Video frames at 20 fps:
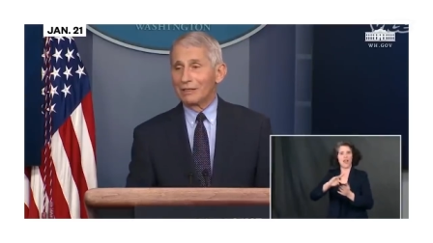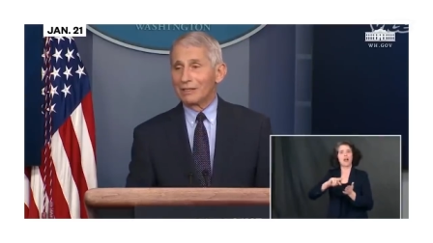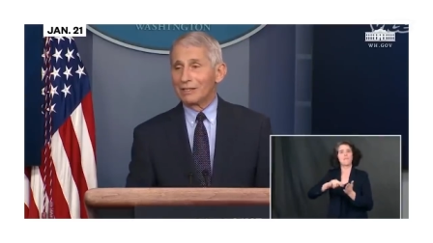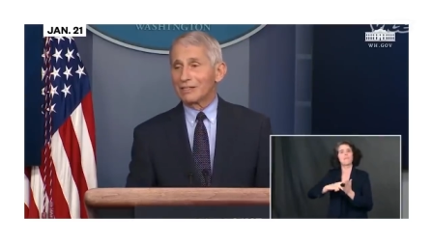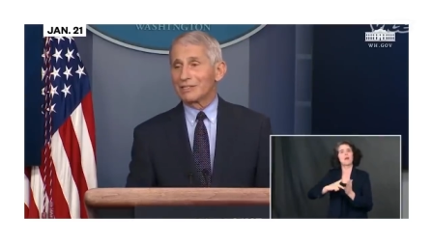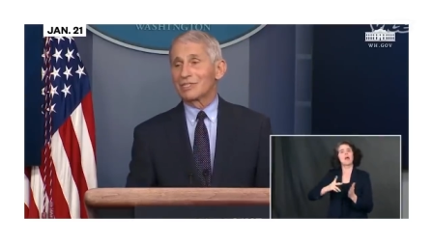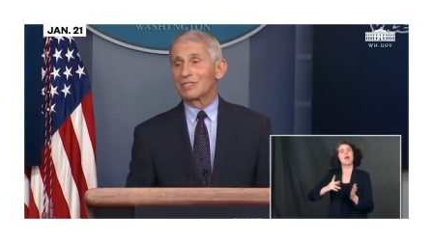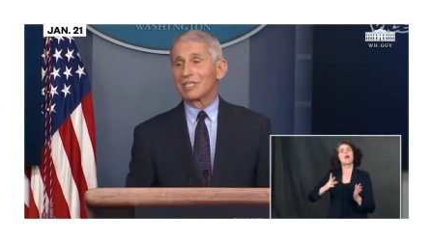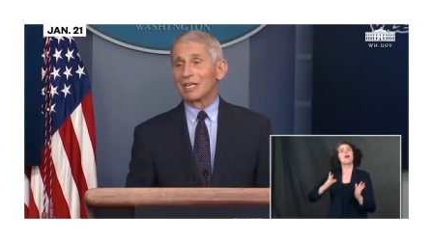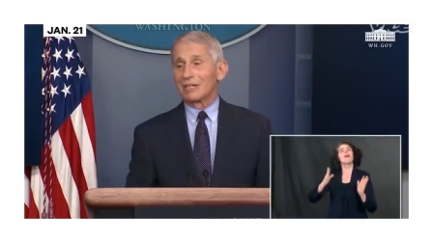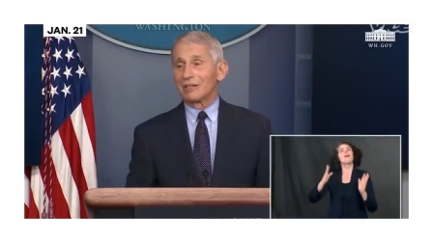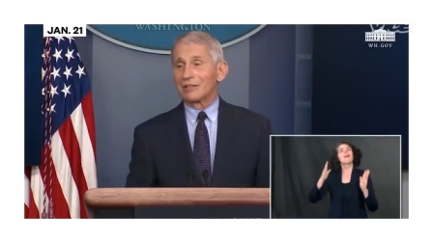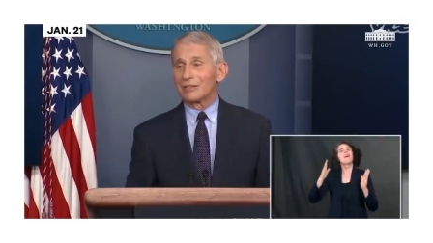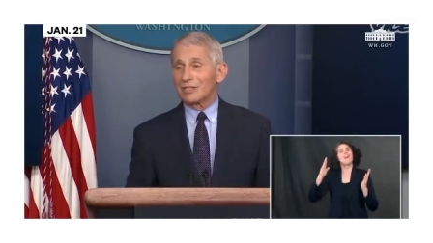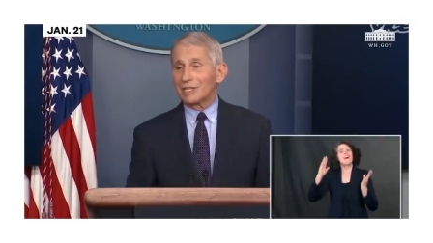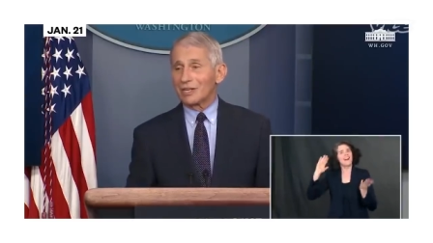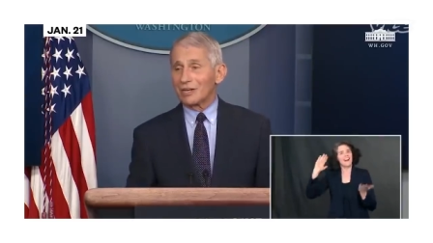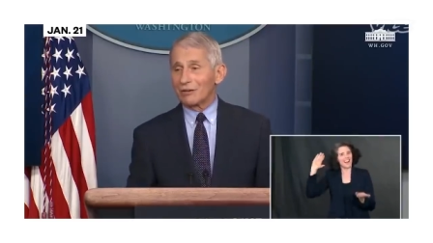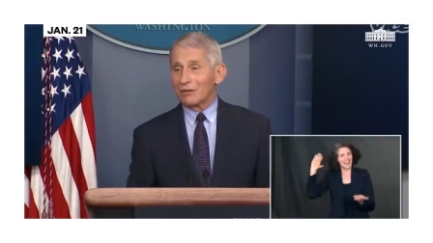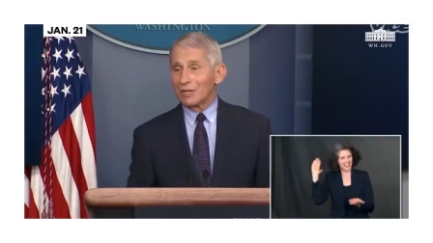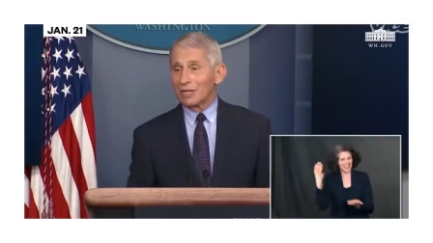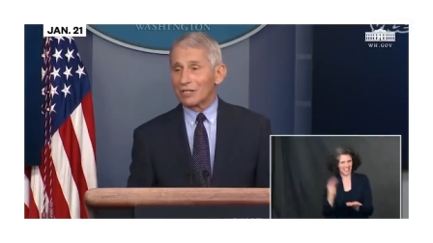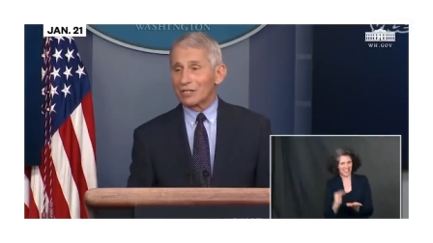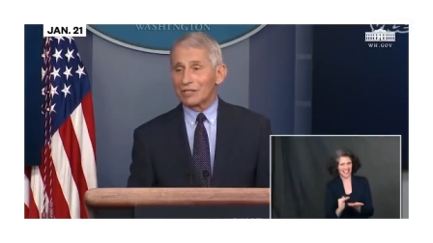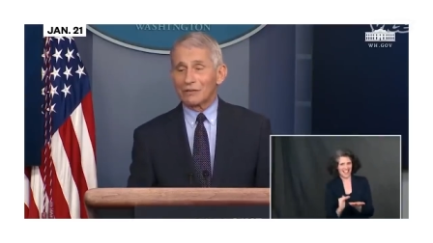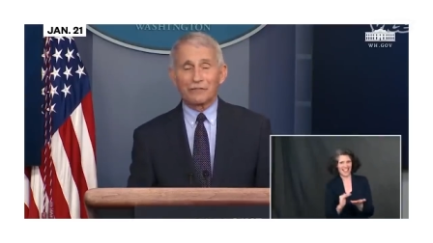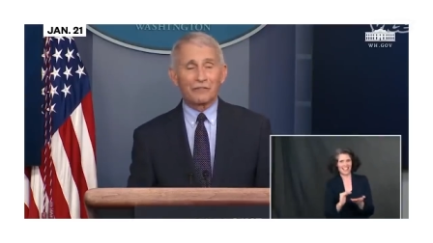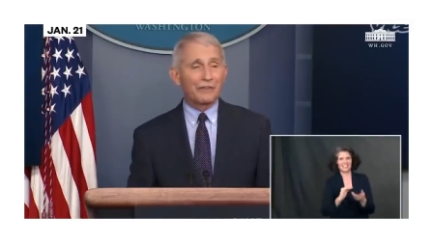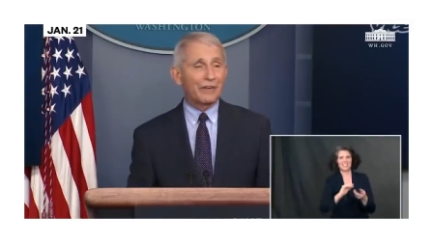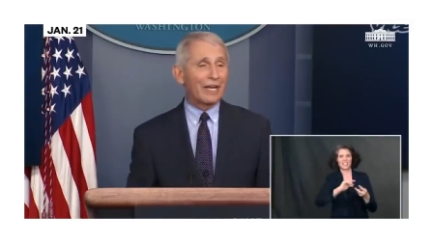this
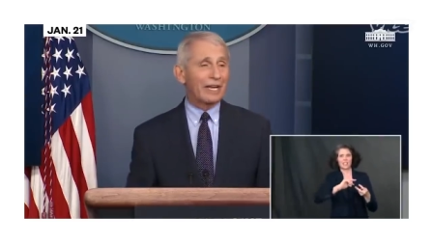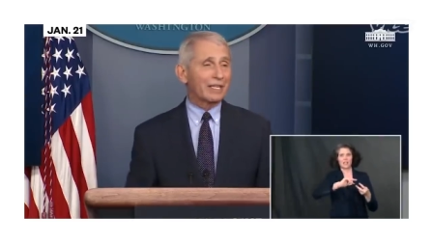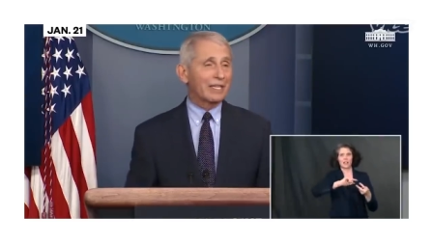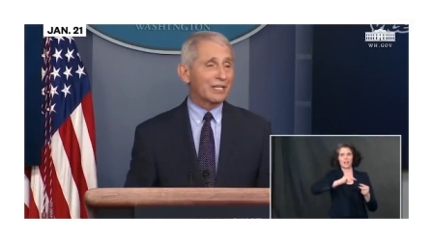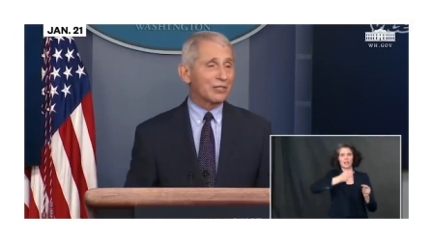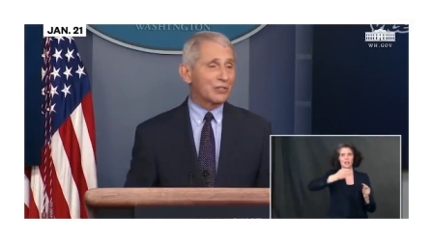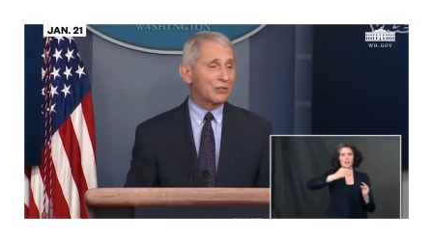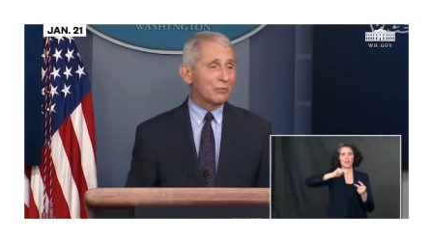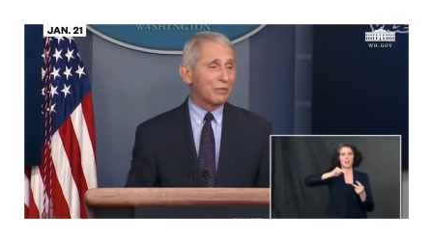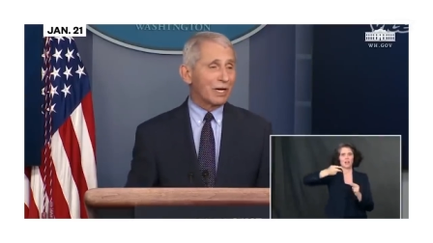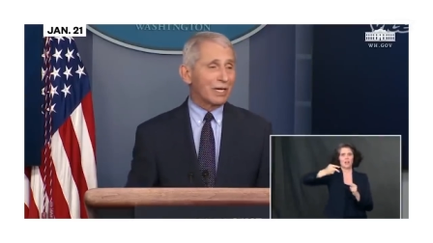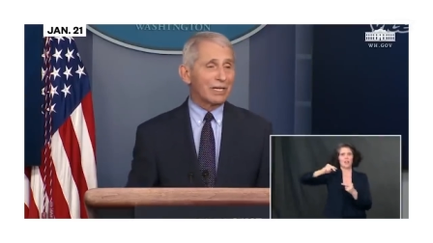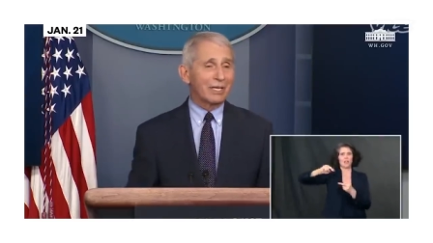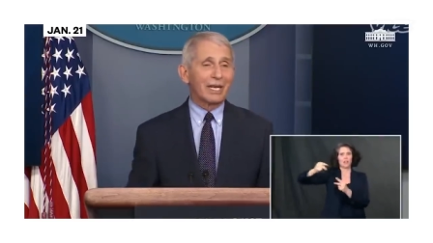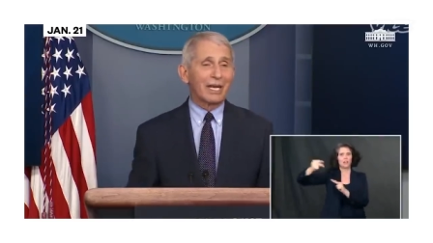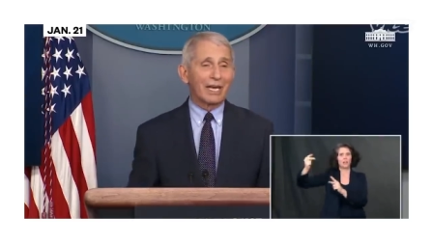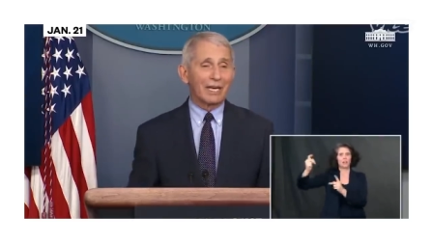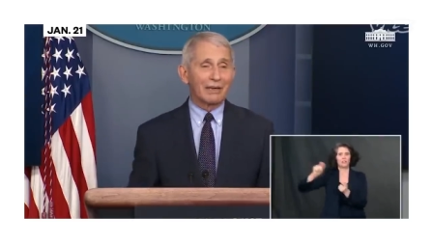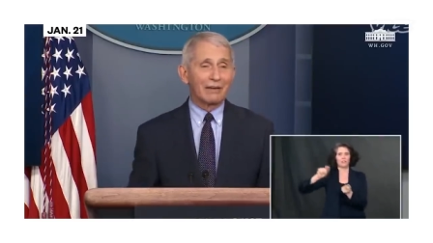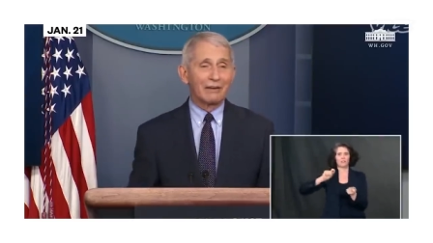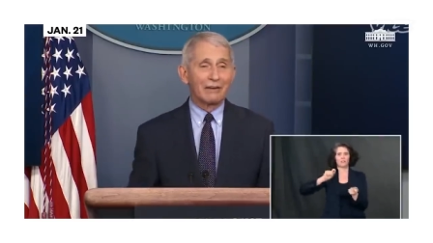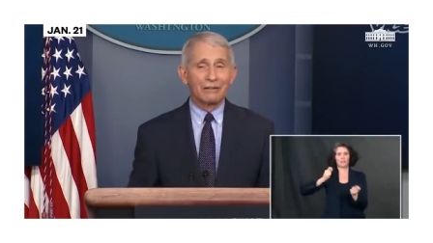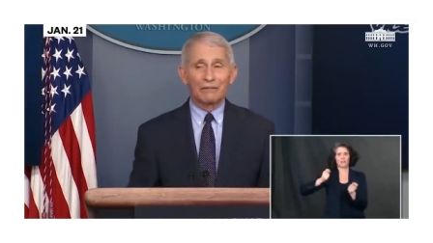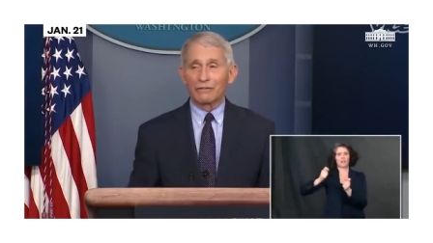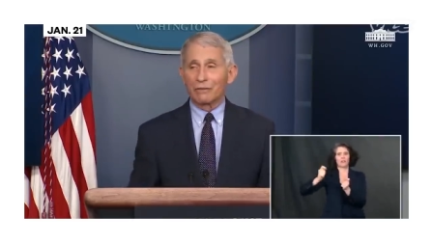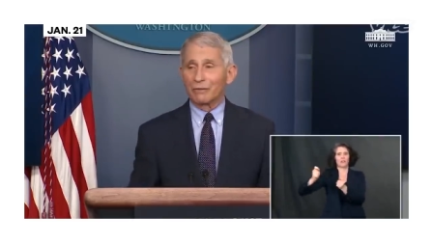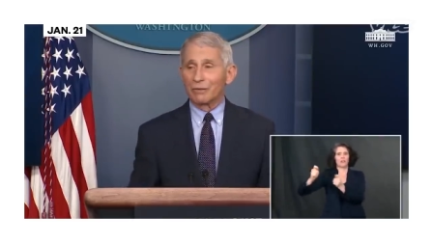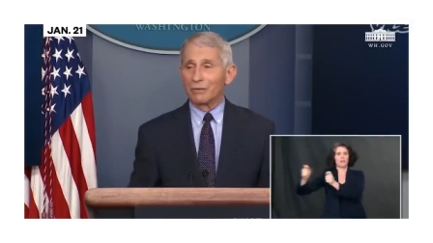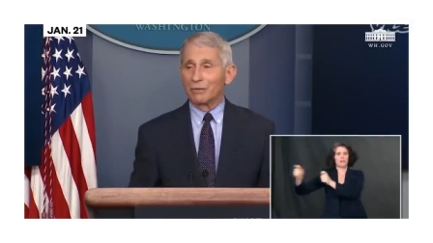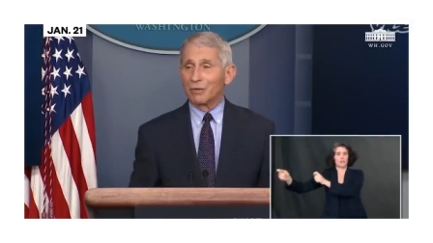deleterious effect that you might get from the